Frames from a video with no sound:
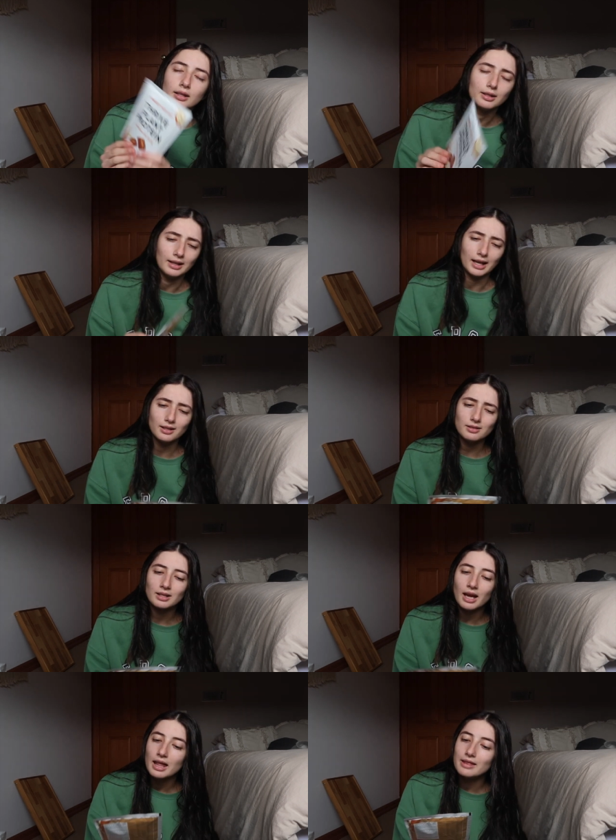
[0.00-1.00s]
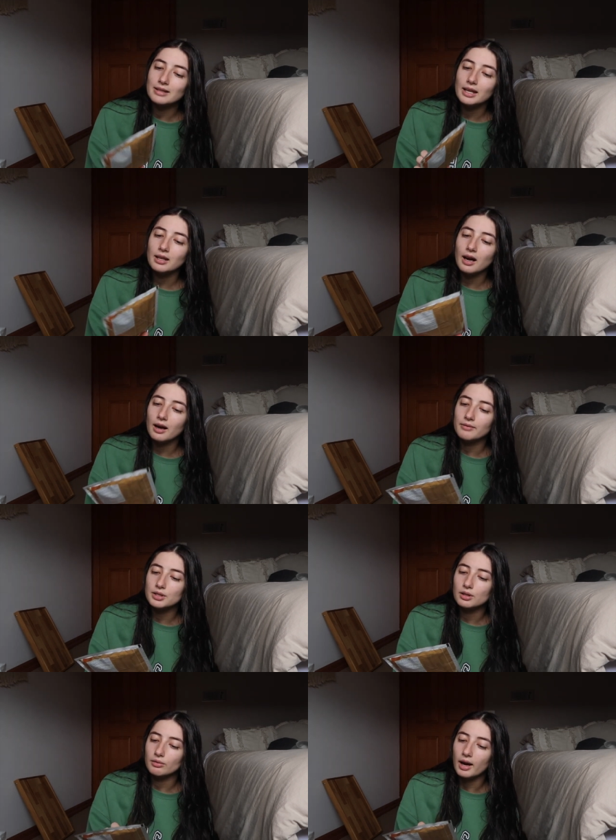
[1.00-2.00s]
the naked the naked
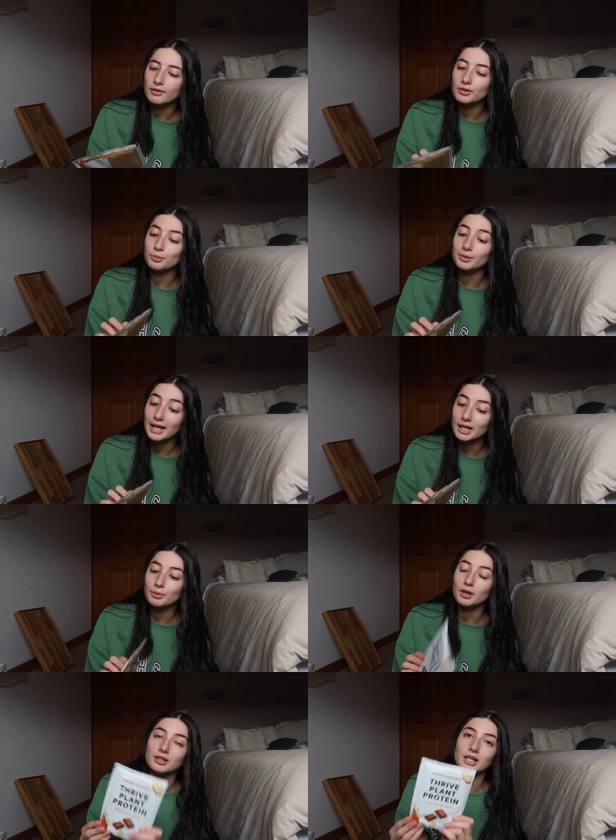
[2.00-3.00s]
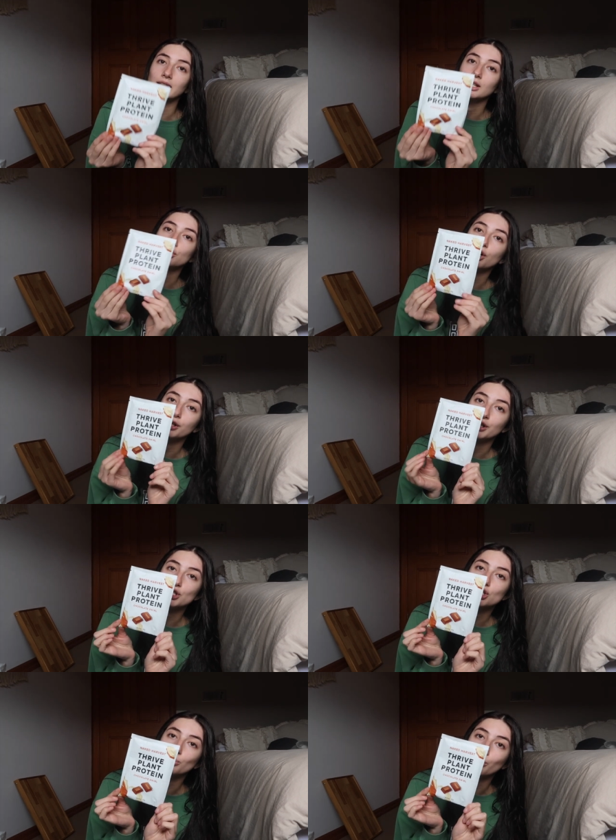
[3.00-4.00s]
harvest thrive plant protein in
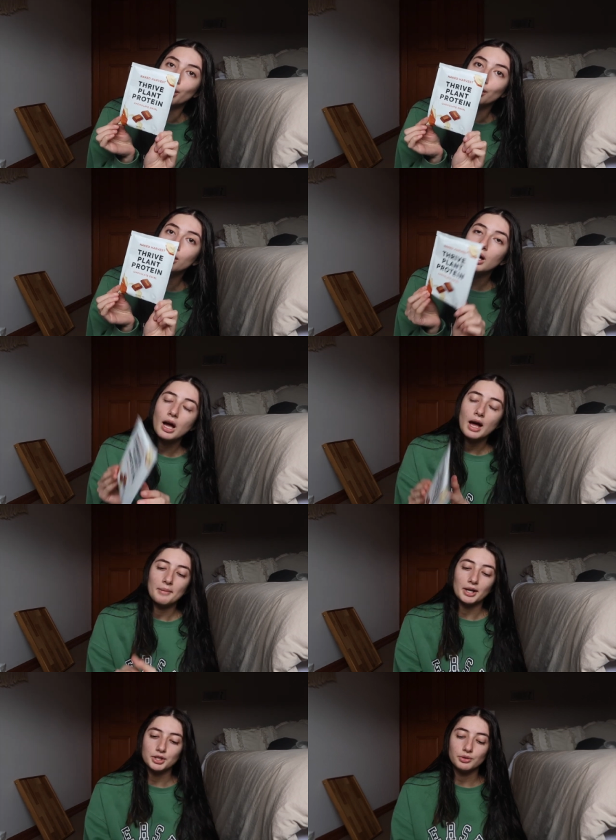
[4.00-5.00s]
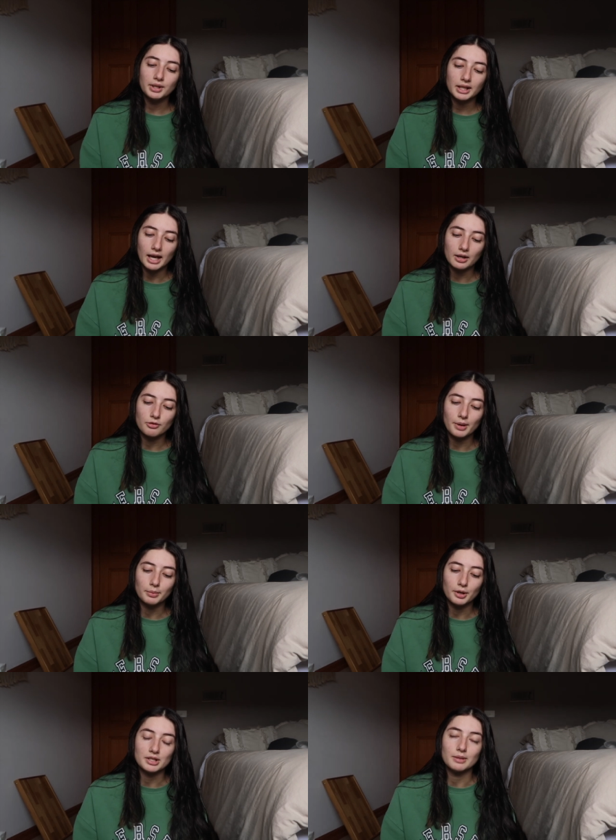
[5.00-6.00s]
chocolate swirl I'm actually running out of my
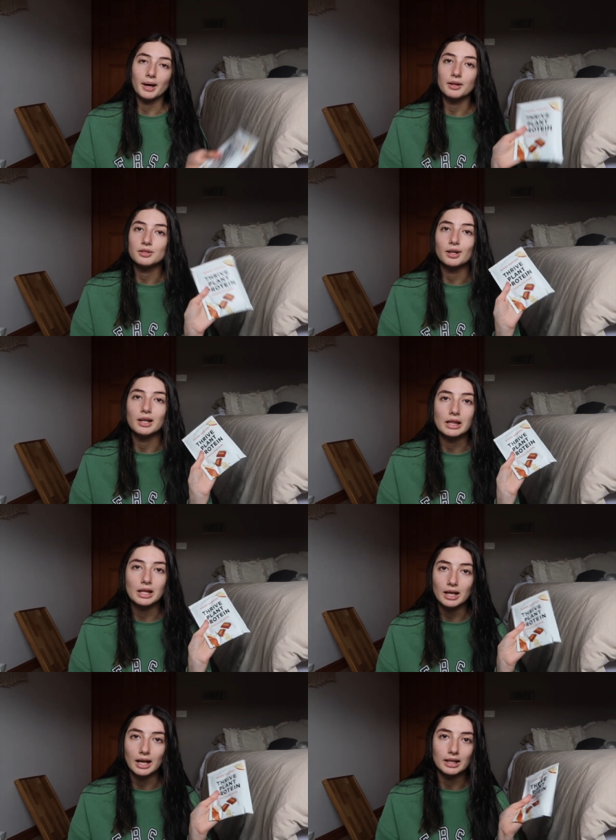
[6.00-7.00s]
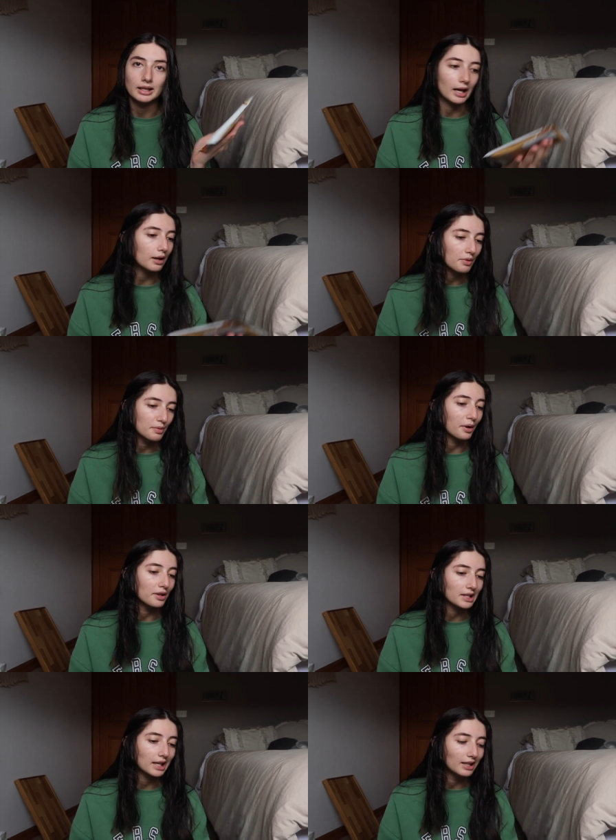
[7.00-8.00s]
protein powder so anything that I can get with
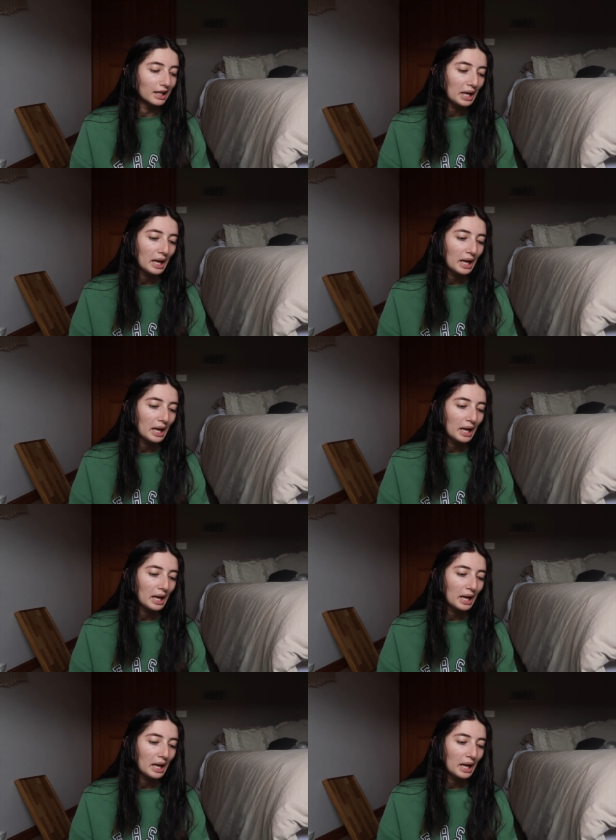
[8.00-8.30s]
protein